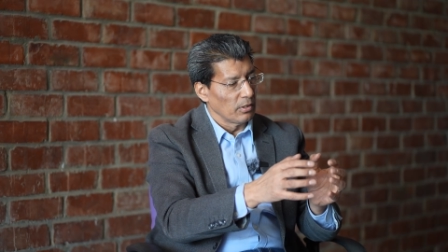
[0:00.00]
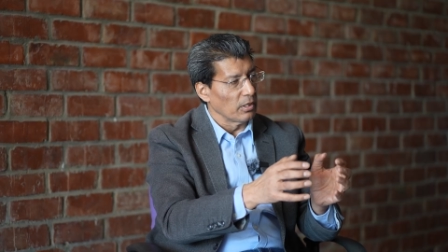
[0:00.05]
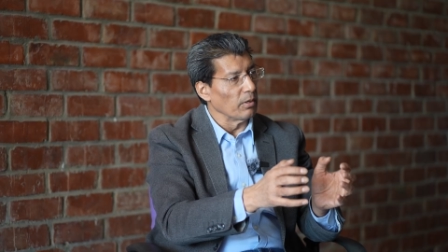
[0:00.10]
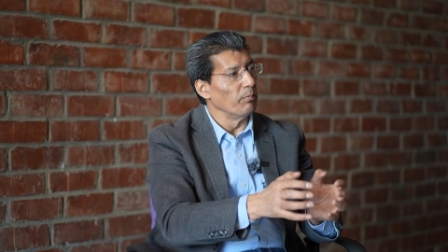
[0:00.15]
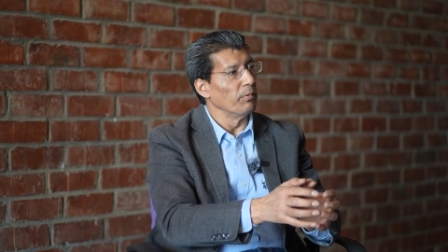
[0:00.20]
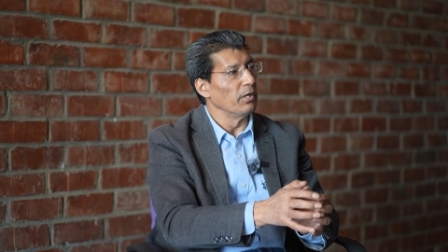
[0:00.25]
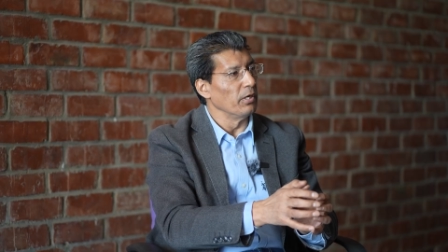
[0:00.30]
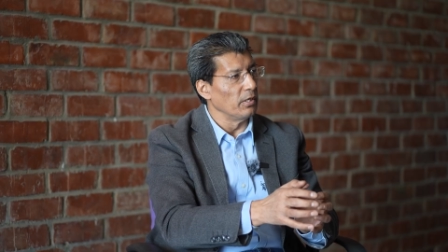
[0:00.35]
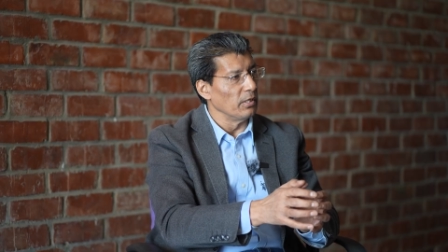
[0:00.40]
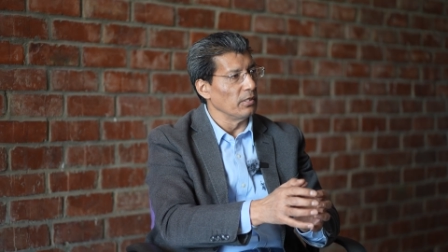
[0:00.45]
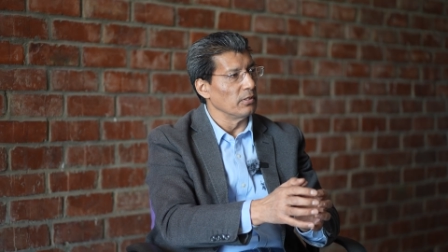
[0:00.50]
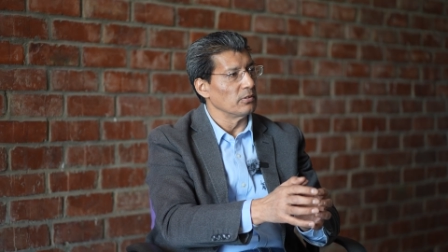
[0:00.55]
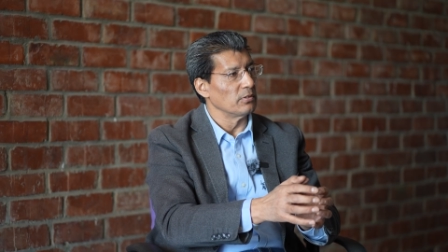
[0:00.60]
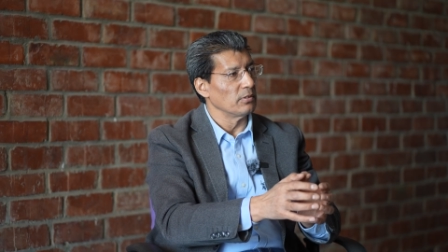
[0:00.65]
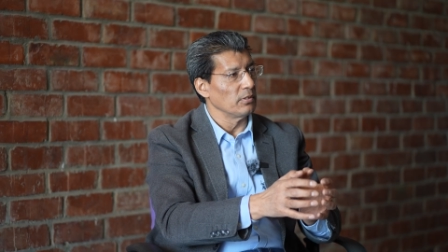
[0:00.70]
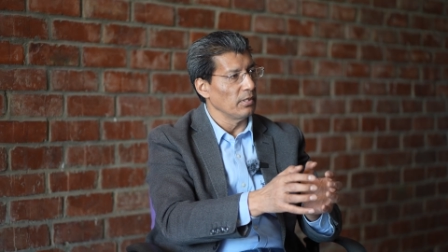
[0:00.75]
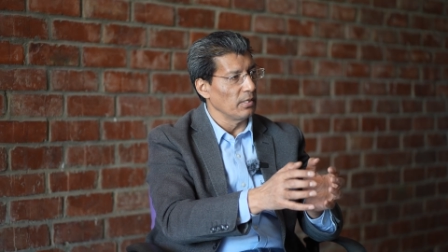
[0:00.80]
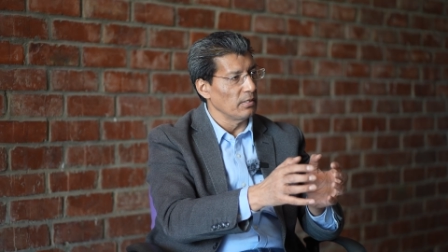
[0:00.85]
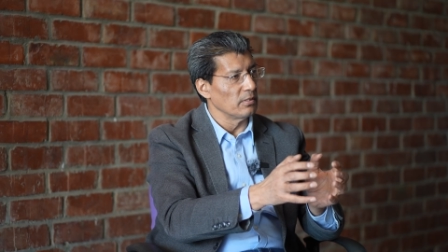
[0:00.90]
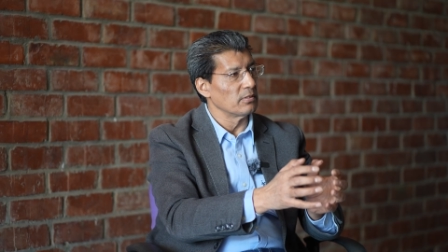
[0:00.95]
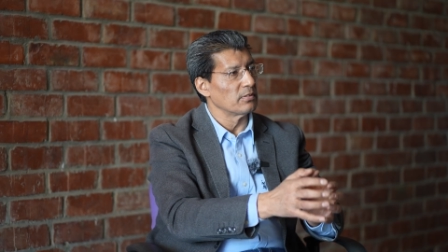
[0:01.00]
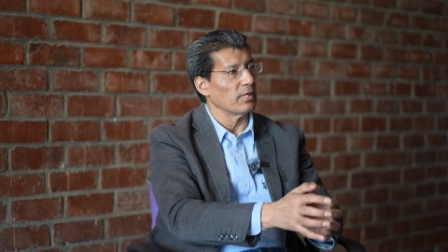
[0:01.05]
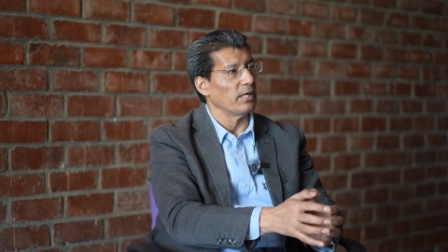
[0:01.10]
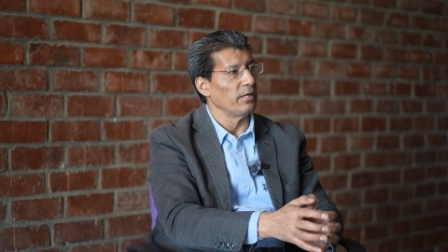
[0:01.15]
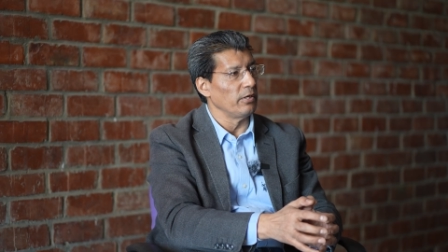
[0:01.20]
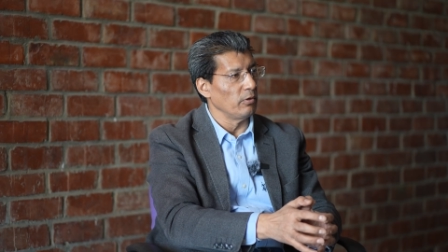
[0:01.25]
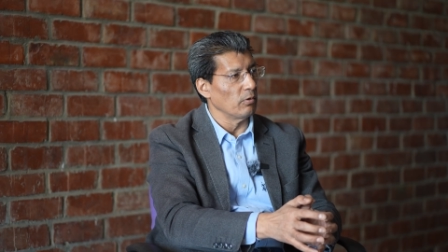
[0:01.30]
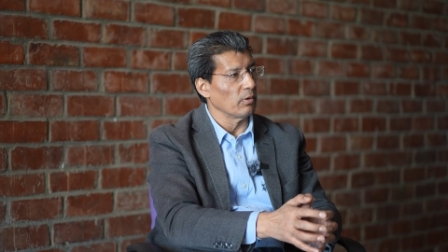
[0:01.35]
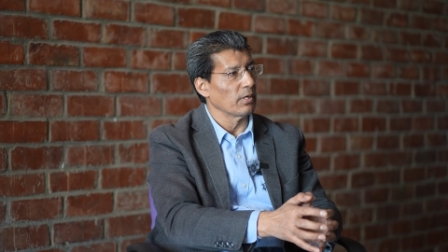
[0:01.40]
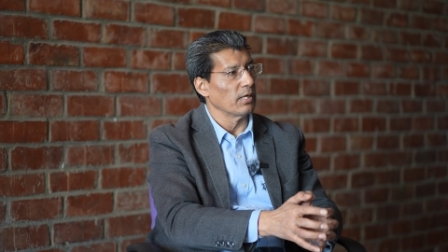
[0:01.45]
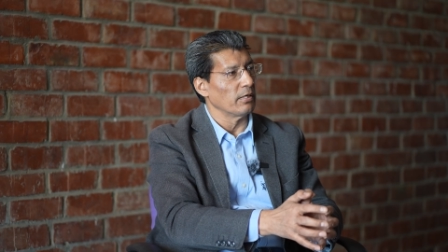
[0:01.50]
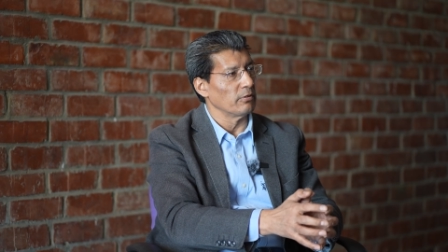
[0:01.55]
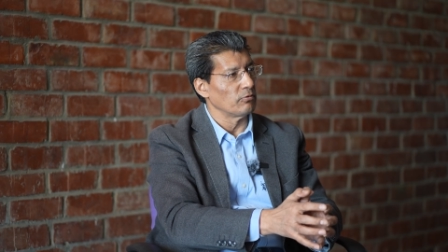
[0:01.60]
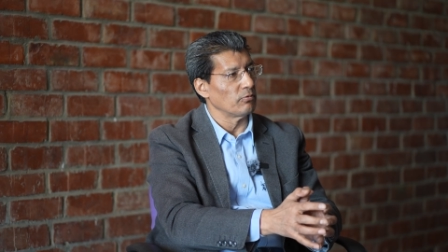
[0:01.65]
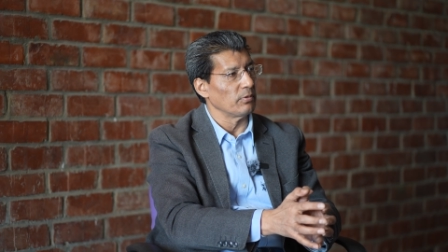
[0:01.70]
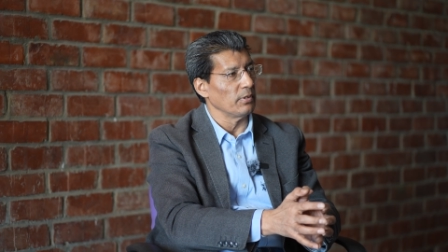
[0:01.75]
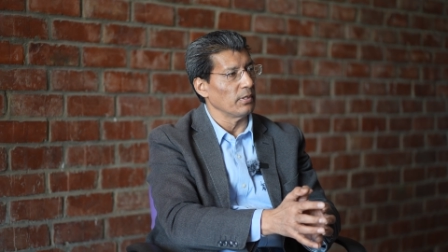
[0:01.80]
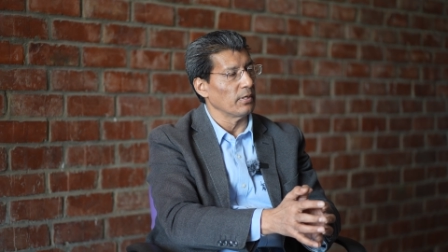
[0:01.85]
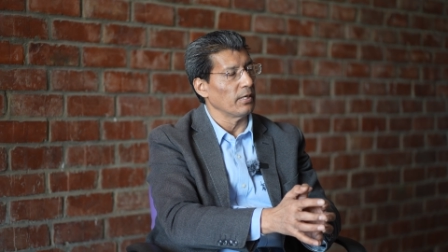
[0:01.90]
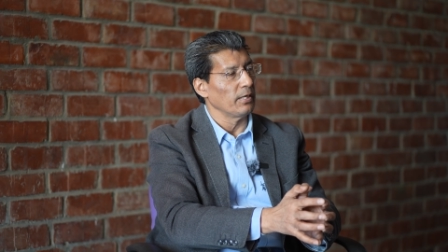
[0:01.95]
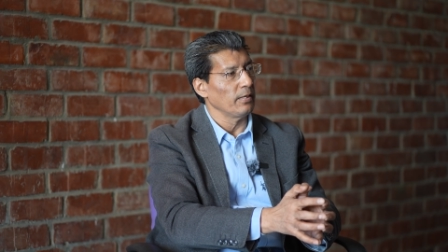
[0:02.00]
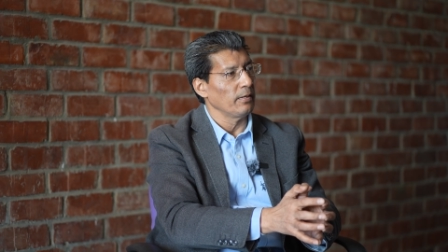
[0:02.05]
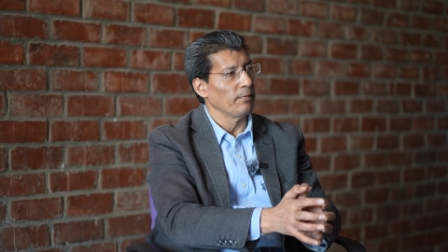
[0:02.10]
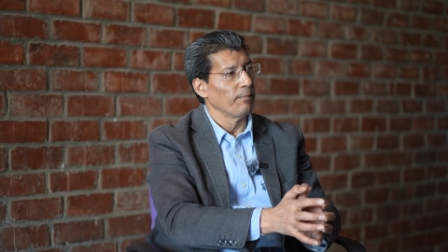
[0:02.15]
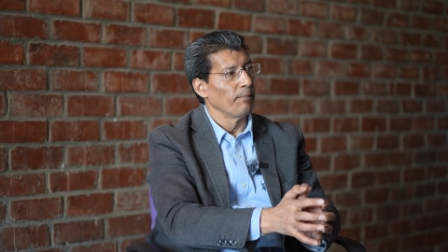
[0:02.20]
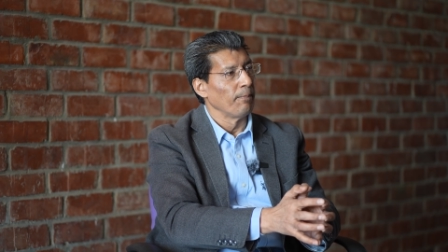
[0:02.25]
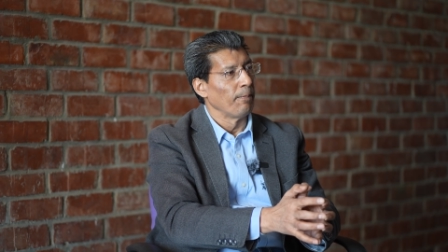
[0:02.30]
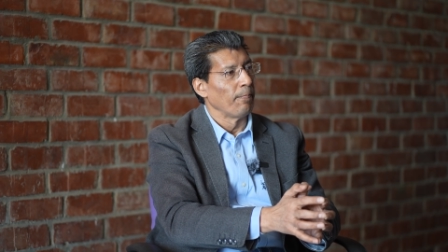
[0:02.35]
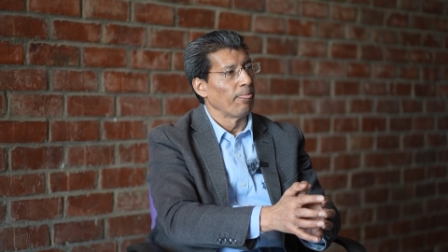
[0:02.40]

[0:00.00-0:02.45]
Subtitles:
communities inside your country, right?